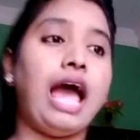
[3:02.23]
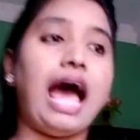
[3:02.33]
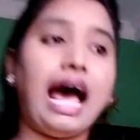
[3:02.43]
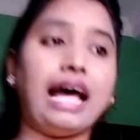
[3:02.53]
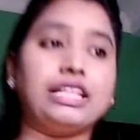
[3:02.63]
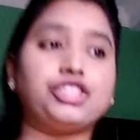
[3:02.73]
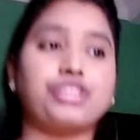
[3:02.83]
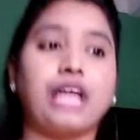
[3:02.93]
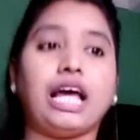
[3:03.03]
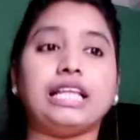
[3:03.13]
and
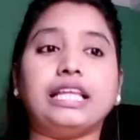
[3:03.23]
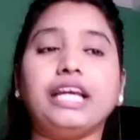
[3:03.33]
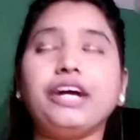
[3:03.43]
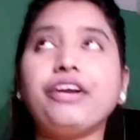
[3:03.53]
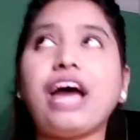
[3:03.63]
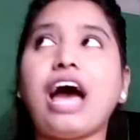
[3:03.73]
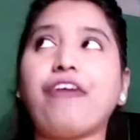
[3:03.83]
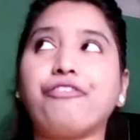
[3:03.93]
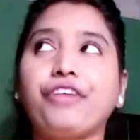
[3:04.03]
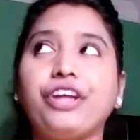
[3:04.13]
they are
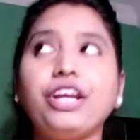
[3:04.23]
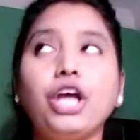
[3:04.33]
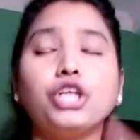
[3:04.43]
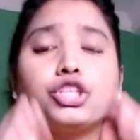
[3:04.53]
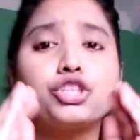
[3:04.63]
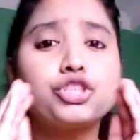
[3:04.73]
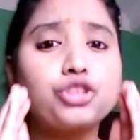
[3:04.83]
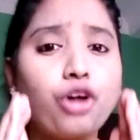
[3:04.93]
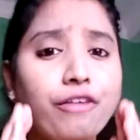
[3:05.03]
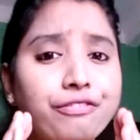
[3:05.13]
having
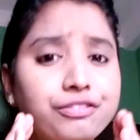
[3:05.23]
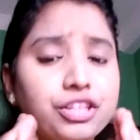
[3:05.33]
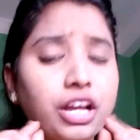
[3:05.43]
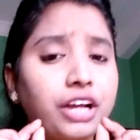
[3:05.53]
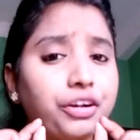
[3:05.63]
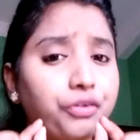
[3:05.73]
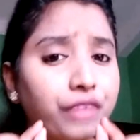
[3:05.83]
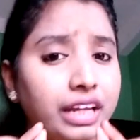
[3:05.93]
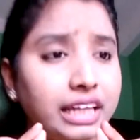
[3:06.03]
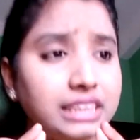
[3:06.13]
soft
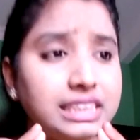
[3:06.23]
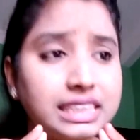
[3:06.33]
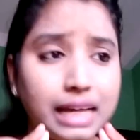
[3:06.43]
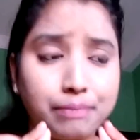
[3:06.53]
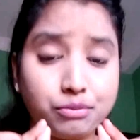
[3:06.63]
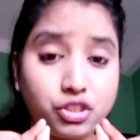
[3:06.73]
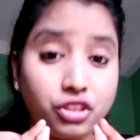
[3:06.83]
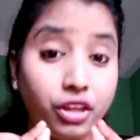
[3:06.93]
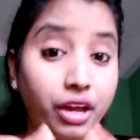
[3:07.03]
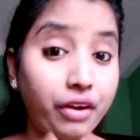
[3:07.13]
green stems.
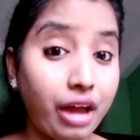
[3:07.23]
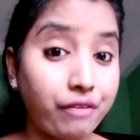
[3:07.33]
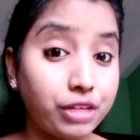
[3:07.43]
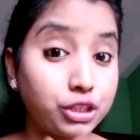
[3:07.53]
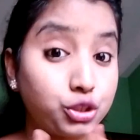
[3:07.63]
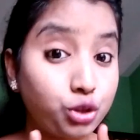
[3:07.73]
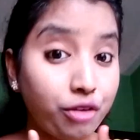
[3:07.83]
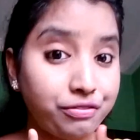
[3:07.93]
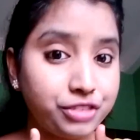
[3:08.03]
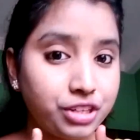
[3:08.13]
They are having
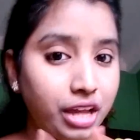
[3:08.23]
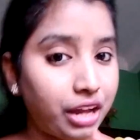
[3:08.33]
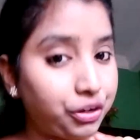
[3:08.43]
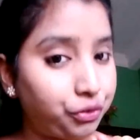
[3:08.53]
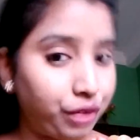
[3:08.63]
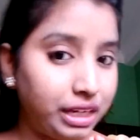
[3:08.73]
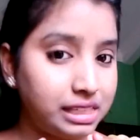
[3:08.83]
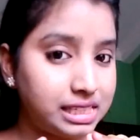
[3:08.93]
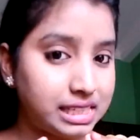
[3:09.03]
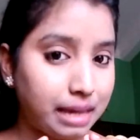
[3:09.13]
soft
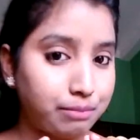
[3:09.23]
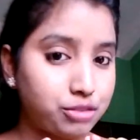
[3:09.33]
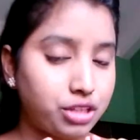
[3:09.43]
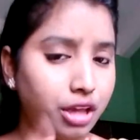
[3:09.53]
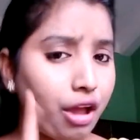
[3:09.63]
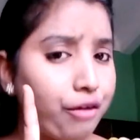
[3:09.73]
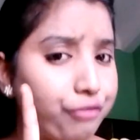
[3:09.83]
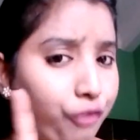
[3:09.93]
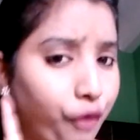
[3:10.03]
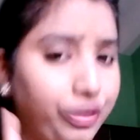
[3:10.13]
green stems.
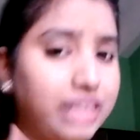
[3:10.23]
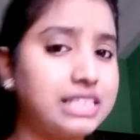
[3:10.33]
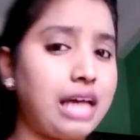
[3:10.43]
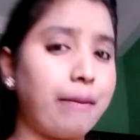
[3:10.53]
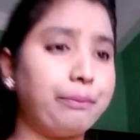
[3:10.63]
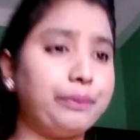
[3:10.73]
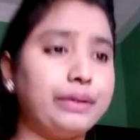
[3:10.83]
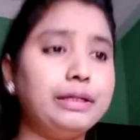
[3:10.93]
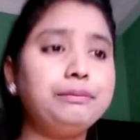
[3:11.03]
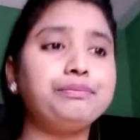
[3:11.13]
For
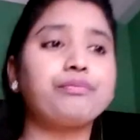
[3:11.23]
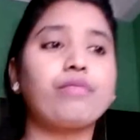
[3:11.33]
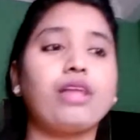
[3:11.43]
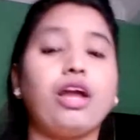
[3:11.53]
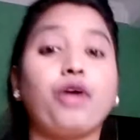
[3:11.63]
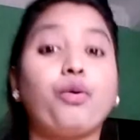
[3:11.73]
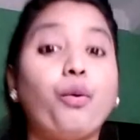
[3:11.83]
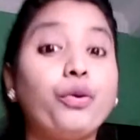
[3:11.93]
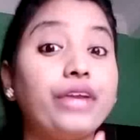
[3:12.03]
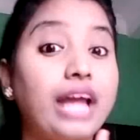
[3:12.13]
example,
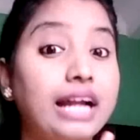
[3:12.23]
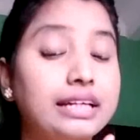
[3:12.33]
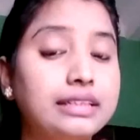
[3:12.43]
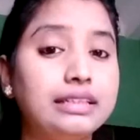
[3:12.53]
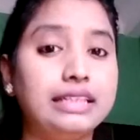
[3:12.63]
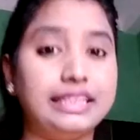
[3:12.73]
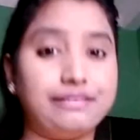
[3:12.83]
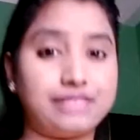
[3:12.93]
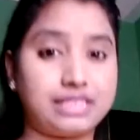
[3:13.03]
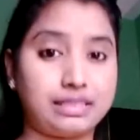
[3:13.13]
coriander leaves.